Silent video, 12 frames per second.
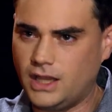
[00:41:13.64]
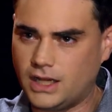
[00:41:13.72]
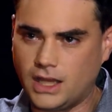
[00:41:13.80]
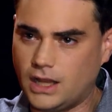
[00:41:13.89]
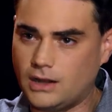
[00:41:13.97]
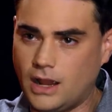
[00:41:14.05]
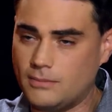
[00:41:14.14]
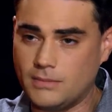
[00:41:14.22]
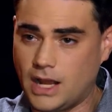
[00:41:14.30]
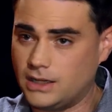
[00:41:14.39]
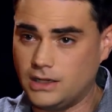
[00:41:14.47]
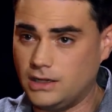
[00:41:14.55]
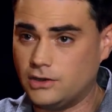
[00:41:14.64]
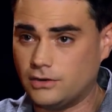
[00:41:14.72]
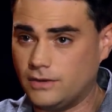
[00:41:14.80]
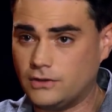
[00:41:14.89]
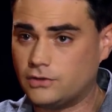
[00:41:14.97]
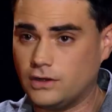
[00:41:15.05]
And again, I'm not an
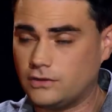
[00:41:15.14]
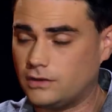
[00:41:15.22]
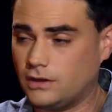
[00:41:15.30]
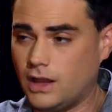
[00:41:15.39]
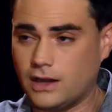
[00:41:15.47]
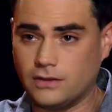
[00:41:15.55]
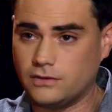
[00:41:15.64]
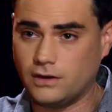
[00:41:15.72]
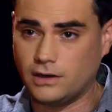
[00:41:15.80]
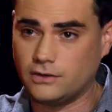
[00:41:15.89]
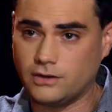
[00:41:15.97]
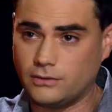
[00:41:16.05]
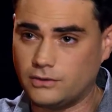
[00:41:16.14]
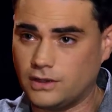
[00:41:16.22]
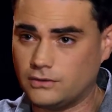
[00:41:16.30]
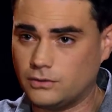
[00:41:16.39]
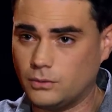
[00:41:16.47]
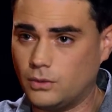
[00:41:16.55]
interventionist in a lot of these areas. I was
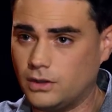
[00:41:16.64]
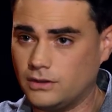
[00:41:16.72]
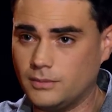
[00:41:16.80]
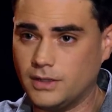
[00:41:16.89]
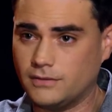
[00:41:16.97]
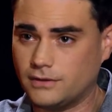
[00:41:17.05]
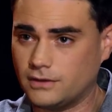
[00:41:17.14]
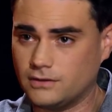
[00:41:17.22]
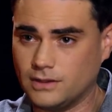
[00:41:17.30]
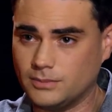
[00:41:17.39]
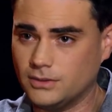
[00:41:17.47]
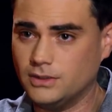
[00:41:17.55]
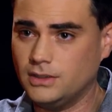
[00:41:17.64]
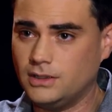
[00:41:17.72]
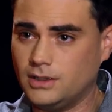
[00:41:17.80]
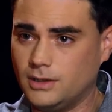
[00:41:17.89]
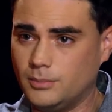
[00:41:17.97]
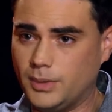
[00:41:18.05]
against the war in Libya, for example.
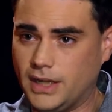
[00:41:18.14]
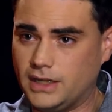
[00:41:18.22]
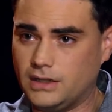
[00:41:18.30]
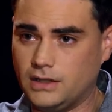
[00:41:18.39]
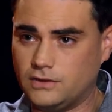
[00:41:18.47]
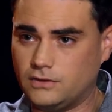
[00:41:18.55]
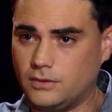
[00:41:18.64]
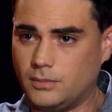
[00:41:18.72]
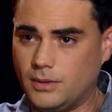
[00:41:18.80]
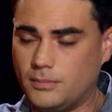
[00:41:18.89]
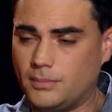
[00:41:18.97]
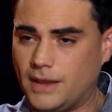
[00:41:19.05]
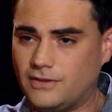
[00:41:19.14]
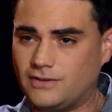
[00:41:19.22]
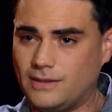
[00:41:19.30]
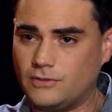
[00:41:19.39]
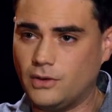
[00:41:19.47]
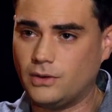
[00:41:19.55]
Um, but it's but by the
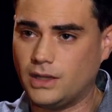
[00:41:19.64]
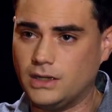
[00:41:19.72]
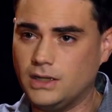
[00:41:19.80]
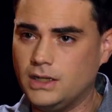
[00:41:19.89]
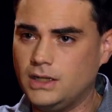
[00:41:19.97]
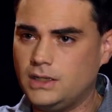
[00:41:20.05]
same token,